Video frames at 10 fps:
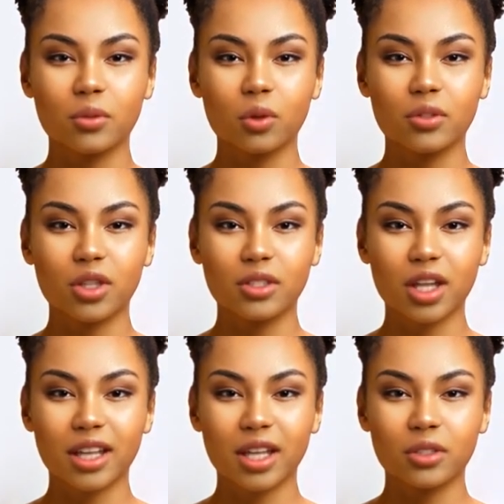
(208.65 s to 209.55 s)
who took
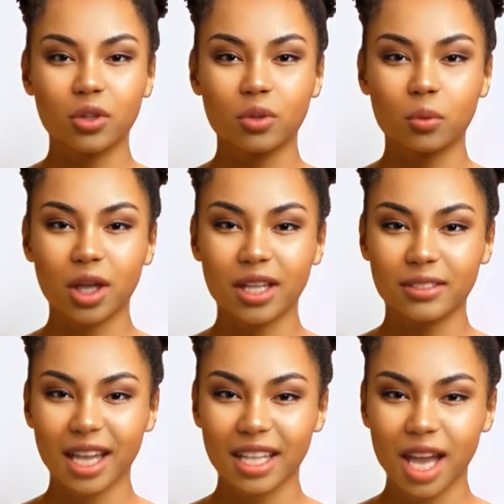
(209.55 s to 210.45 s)
John under her
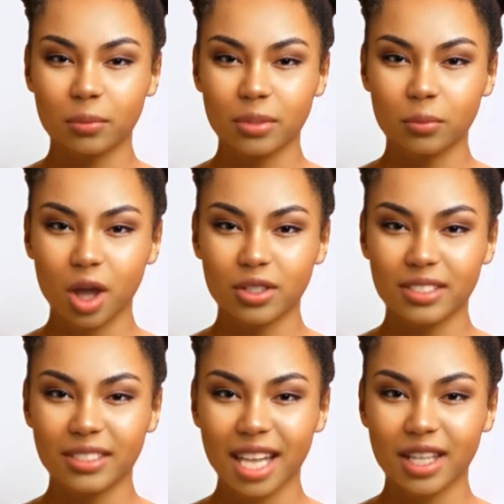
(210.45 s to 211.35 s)
wing and helped him hone
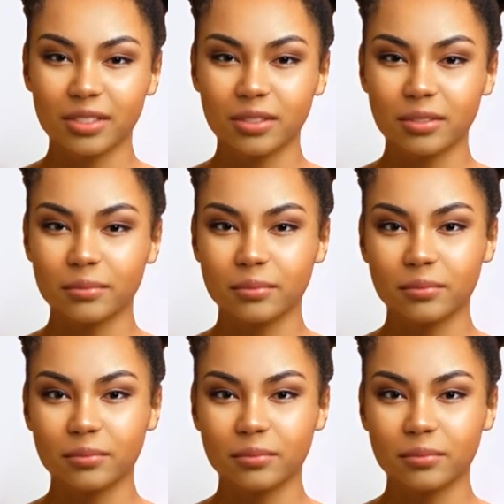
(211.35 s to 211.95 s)
his skills.